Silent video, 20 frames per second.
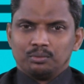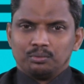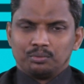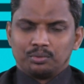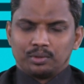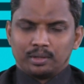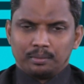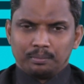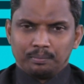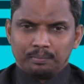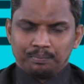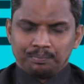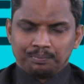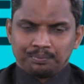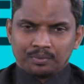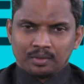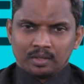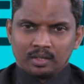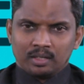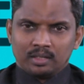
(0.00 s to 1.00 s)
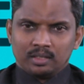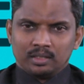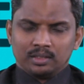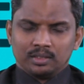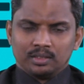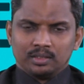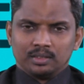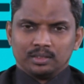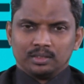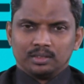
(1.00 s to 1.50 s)
From
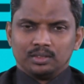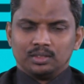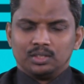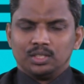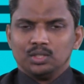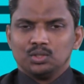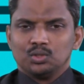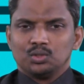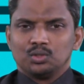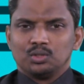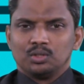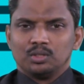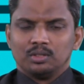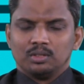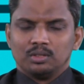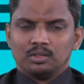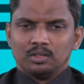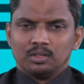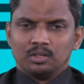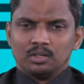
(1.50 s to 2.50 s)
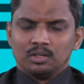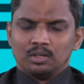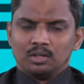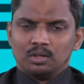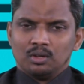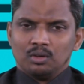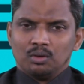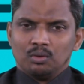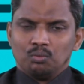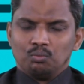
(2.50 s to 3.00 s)
this
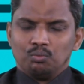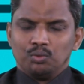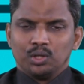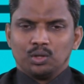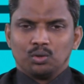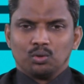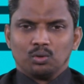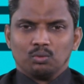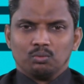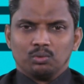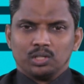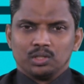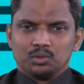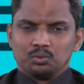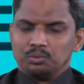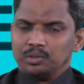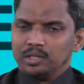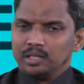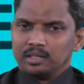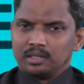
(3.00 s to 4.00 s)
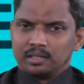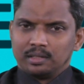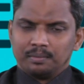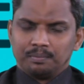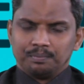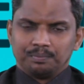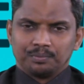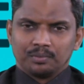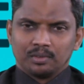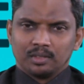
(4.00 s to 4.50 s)
week onwards, we are
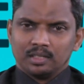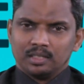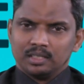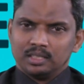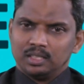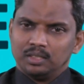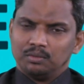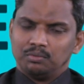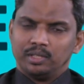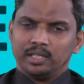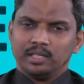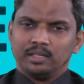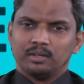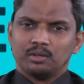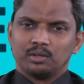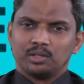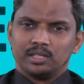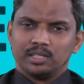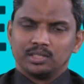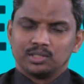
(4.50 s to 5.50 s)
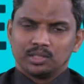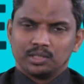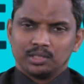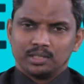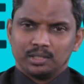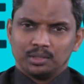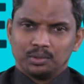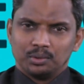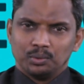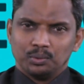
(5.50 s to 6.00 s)
shifting our
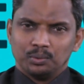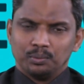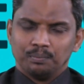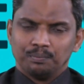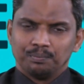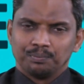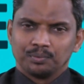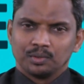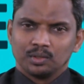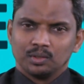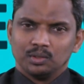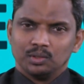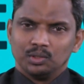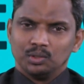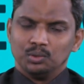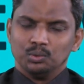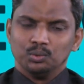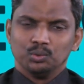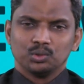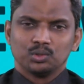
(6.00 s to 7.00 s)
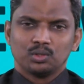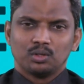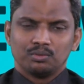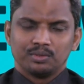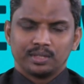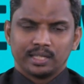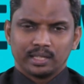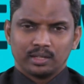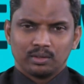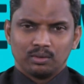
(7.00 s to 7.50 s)
discussion to the use
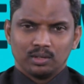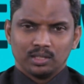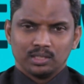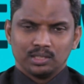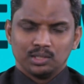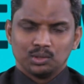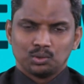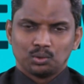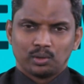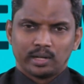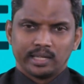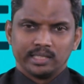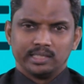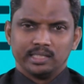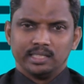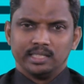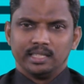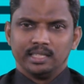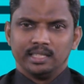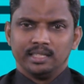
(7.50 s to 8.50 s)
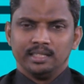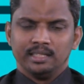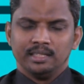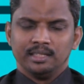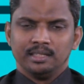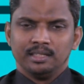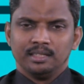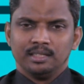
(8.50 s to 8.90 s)
of technologies or ICT